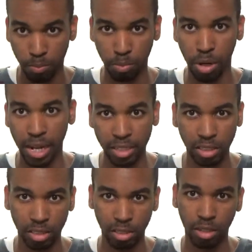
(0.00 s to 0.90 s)

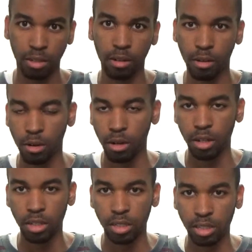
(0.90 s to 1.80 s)
price,
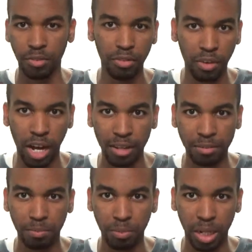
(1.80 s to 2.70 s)

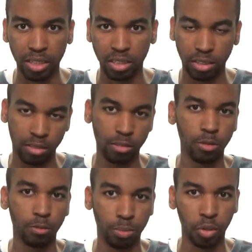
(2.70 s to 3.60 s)
$75
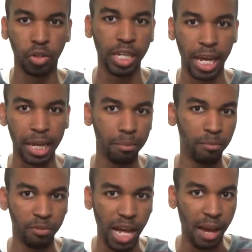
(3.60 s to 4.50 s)
per game,
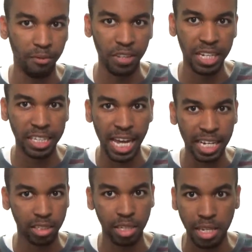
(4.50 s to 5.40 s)
flat fee,
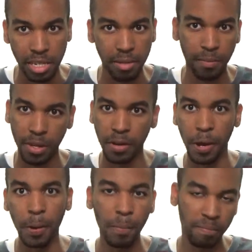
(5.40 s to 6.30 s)
that's it, and
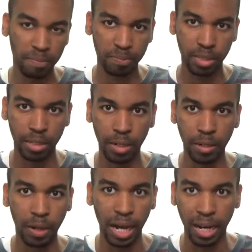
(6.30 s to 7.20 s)

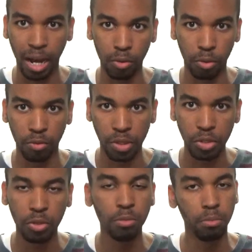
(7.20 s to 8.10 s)
I'll
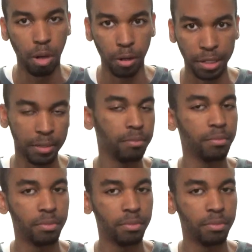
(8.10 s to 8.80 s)
review, market,